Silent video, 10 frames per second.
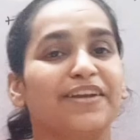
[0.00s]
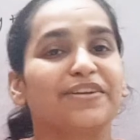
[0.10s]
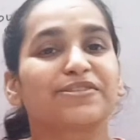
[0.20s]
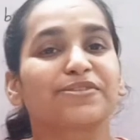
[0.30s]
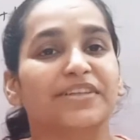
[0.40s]

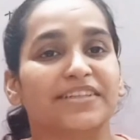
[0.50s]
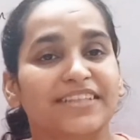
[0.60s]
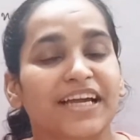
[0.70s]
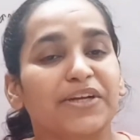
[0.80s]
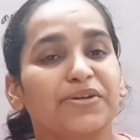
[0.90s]
Hello
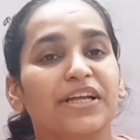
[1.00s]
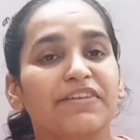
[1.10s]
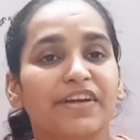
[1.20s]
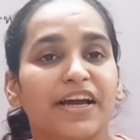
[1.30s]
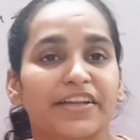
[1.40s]
students, today
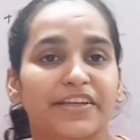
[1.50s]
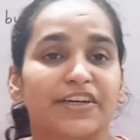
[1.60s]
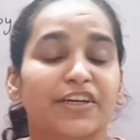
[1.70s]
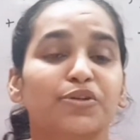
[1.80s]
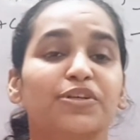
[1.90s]
we are
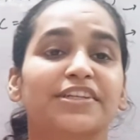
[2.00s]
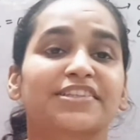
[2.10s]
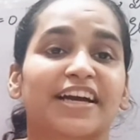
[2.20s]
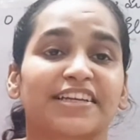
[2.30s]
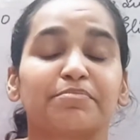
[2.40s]
here to
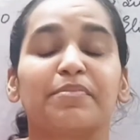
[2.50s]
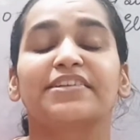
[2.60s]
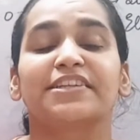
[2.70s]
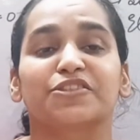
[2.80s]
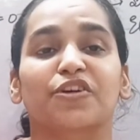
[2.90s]
discuss
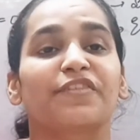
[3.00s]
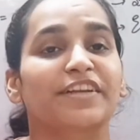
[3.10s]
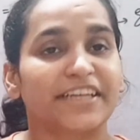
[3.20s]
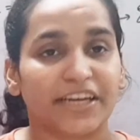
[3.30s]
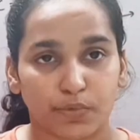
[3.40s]
basics of
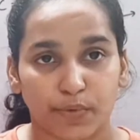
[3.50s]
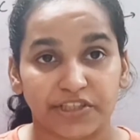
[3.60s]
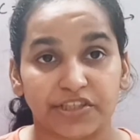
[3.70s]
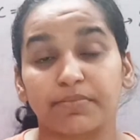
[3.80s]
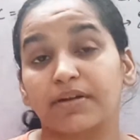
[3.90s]
linear
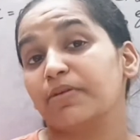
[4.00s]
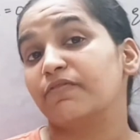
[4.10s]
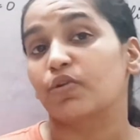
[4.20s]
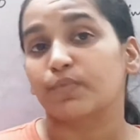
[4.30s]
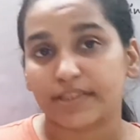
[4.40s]
equation, but
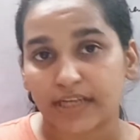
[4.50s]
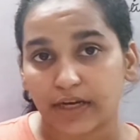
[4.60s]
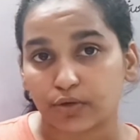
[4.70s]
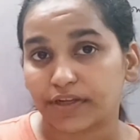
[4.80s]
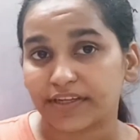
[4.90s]
before we
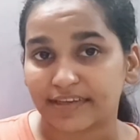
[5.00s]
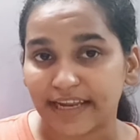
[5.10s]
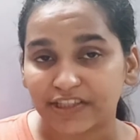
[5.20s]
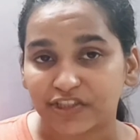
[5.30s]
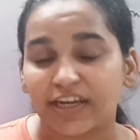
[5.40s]
start today's
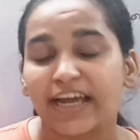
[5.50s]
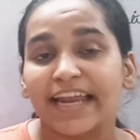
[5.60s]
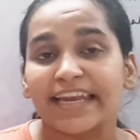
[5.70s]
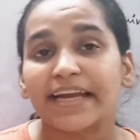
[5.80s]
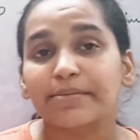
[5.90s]
lecture,
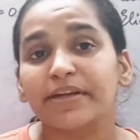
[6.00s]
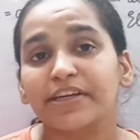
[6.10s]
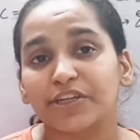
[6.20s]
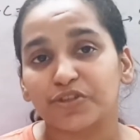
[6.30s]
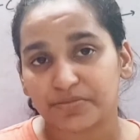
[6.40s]
let me
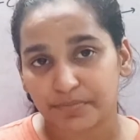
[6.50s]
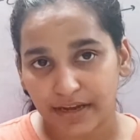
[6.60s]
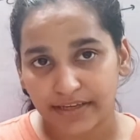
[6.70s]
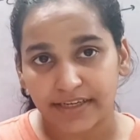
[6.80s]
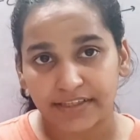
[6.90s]
introduce
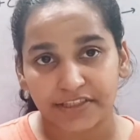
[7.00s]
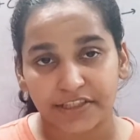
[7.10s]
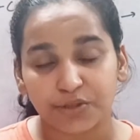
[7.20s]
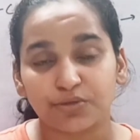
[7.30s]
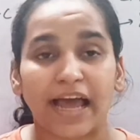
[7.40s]
my
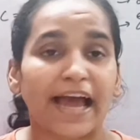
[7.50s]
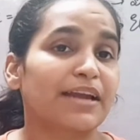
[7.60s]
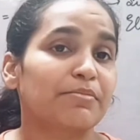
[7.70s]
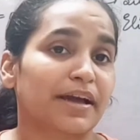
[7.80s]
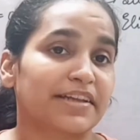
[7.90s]
institute
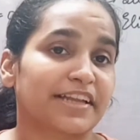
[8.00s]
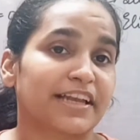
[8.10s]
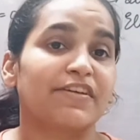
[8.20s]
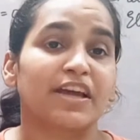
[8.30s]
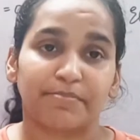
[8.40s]
and
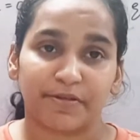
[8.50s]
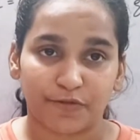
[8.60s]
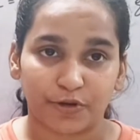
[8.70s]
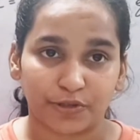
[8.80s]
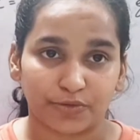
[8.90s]
myself
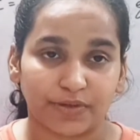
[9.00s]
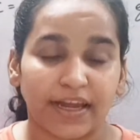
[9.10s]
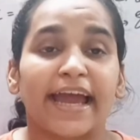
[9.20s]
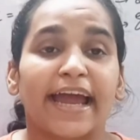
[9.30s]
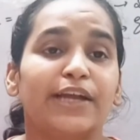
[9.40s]
before you.
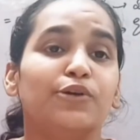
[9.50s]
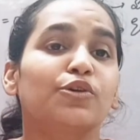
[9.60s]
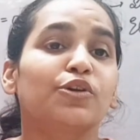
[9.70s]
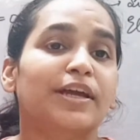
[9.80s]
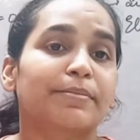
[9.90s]

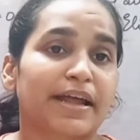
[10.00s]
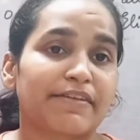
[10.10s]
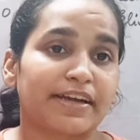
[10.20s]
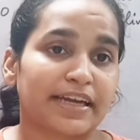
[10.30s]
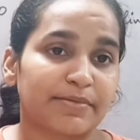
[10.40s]
EduNotech
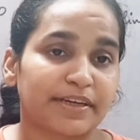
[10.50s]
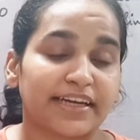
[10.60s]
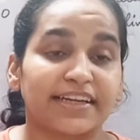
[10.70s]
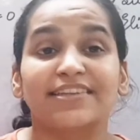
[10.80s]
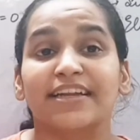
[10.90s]
Private
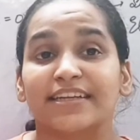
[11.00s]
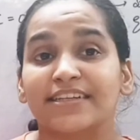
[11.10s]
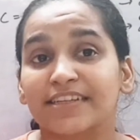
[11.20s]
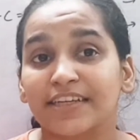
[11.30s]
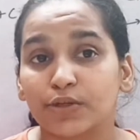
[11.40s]
Limited is an
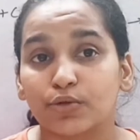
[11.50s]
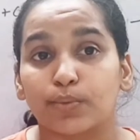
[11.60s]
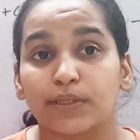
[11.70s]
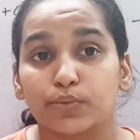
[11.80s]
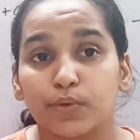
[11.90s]

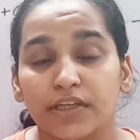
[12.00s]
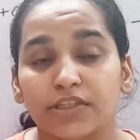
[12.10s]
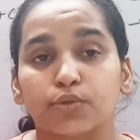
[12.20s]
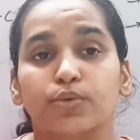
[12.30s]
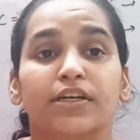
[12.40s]
institute which
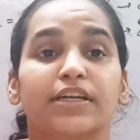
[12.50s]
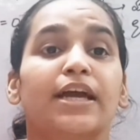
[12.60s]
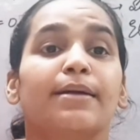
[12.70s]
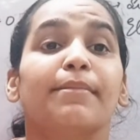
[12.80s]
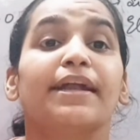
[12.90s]
works toward
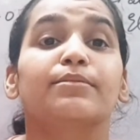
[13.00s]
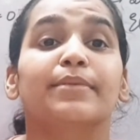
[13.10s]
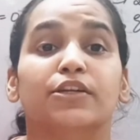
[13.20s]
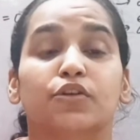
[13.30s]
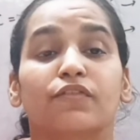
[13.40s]

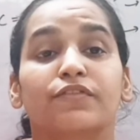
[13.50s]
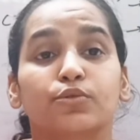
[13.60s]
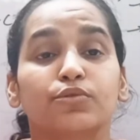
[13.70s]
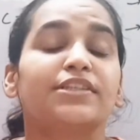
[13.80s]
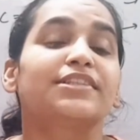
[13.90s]
betterment of
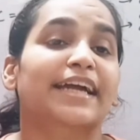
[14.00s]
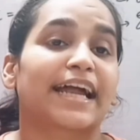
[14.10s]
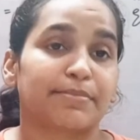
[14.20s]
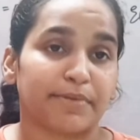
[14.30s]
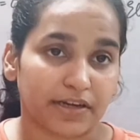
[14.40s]
students'
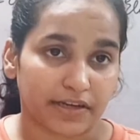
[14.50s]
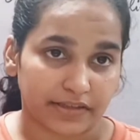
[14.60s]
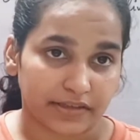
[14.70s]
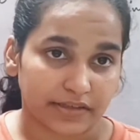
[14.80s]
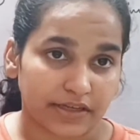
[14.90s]
academic
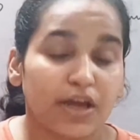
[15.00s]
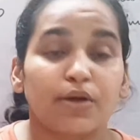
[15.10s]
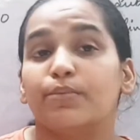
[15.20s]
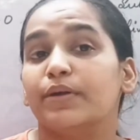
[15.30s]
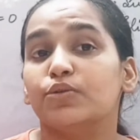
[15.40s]
career.
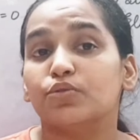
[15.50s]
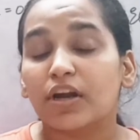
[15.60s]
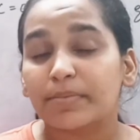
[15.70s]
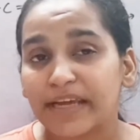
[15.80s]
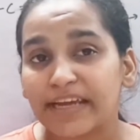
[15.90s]
We do
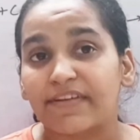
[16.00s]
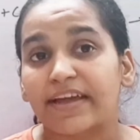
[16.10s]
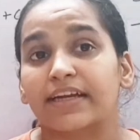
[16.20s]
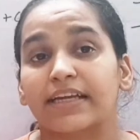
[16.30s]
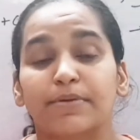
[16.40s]
not behave
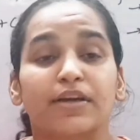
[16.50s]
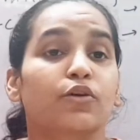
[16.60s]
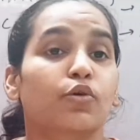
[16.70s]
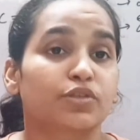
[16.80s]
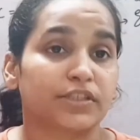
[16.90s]
like a
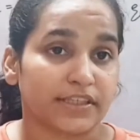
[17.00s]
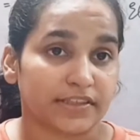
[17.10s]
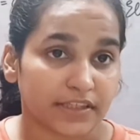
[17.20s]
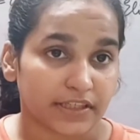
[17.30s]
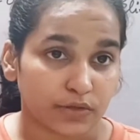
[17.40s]
typical coaching
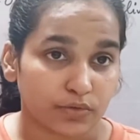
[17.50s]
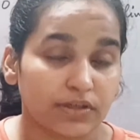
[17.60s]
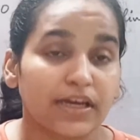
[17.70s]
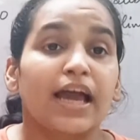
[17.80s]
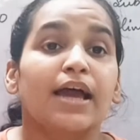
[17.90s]

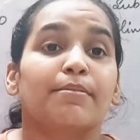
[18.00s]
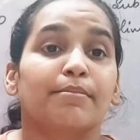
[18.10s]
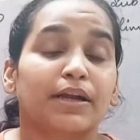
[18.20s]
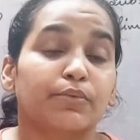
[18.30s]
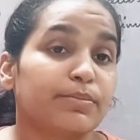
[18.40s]
institute,
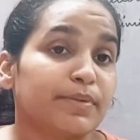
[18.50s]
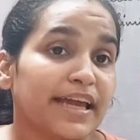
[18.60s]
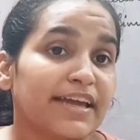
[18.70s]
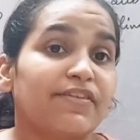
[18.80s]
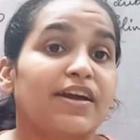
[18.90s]
but we
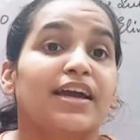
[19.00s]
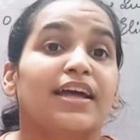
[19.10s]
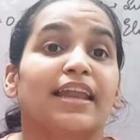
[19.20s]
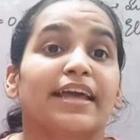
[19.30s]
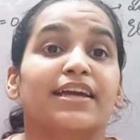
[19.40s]
behave
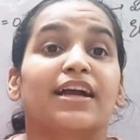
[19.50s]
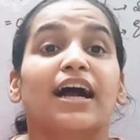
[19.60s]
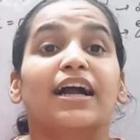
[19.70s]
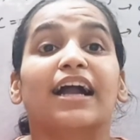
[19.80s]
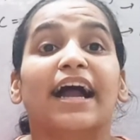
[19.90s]
like
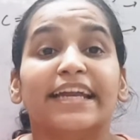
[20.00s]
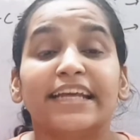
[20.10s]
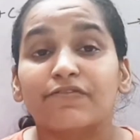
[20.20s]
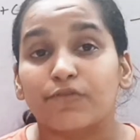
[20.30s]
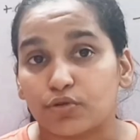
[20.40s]
a
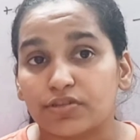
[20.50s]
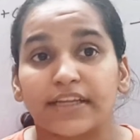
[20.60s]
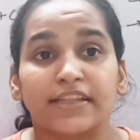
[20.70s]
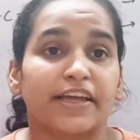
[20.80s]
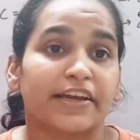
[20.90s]
guiding force
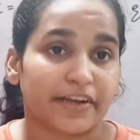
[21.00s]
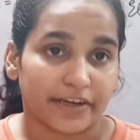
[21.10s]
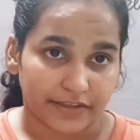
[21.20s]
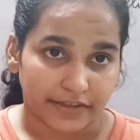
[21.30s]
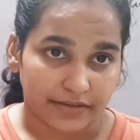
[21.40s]
in their
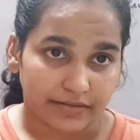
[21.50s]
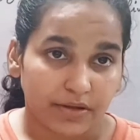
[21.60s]
career.